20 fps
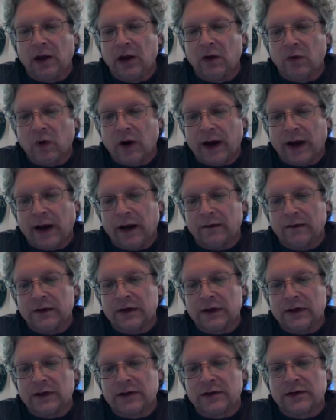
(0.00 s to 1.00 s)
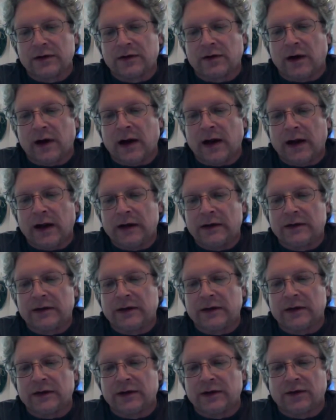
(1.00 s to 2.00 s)
the way of Jesus
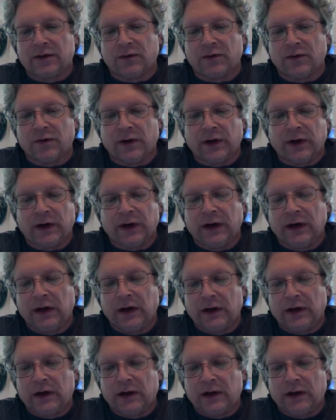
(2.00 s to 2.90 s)
Christ and the story,